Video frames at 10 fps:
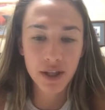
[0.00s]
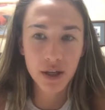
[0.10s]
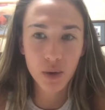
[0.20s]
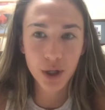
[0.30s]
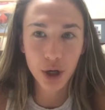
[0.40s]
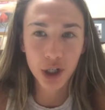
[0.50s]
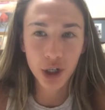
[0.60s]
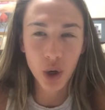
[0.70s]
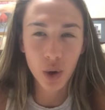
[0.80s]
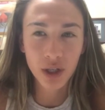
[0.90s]
I think
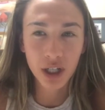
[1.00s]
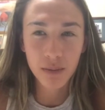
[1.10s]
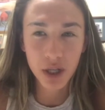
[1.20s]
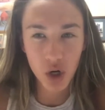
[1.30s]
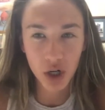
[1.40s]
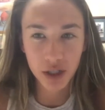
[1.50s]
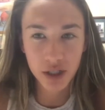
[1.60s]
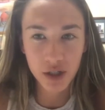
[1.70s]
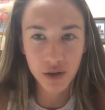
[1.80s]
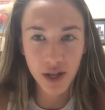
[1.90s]
when you're on your own, it can
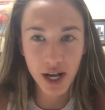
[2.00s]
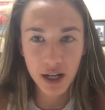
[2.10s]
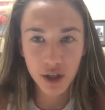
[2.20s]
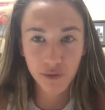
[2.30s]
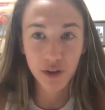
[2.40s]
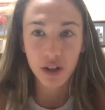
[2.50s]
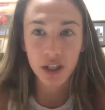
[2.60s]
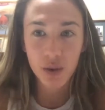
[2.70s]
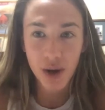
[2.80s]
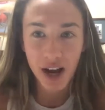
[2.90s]
be hard to do that,
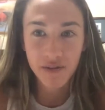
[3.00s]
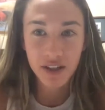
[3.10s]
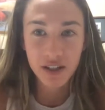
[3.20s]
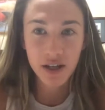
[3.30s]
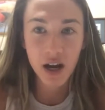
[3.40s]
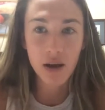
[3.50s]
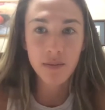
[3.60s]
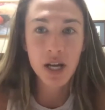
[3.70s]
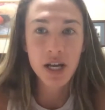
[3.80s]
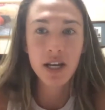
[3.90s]
and you feel like you have
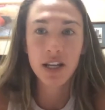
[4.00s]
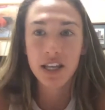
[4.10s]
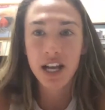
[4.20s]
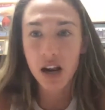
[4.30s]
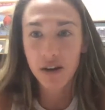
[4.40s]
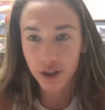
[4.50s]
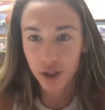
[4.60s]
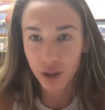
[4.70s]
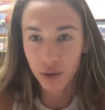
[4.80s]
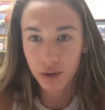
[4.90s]
this time
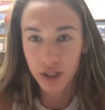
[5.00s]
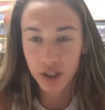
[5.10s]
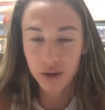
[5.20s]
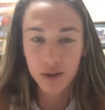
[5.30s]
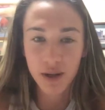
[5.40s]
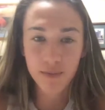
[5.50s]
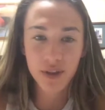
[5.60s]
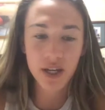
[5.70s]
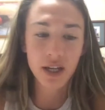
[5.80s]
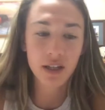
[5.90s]
in the afternoon
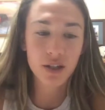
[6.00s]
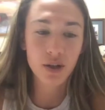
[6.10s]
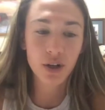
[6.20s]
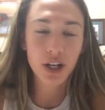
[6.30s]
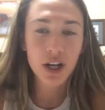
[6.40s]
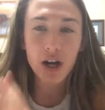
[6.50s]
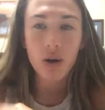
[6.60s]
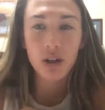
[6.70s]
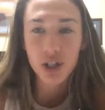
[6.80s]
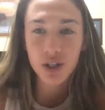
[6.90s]
to do something, and
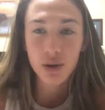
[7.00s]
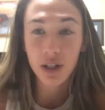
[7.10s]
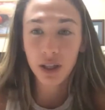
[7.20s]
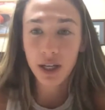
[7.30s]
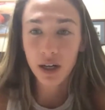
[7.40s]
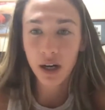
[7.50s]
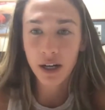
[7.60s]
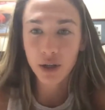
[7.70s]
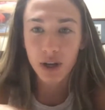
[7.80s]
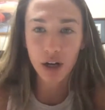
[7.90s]
so you're like, oh, I'll just
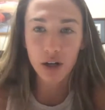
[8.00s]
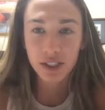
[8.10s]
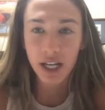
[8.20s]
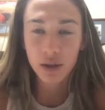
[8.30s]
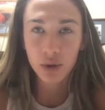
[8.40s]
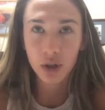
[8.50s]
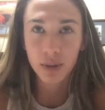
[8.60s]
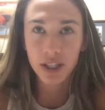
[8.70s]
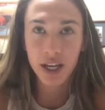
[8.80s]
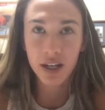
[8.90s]
do it later, and you get
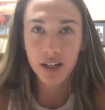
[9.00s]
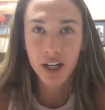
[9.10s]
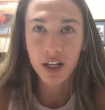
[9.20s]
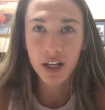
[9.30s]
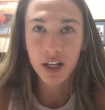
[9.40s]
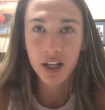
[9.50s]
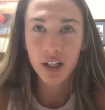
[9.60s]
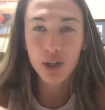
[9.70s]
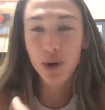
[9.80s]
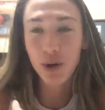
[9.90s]
off schedule, but then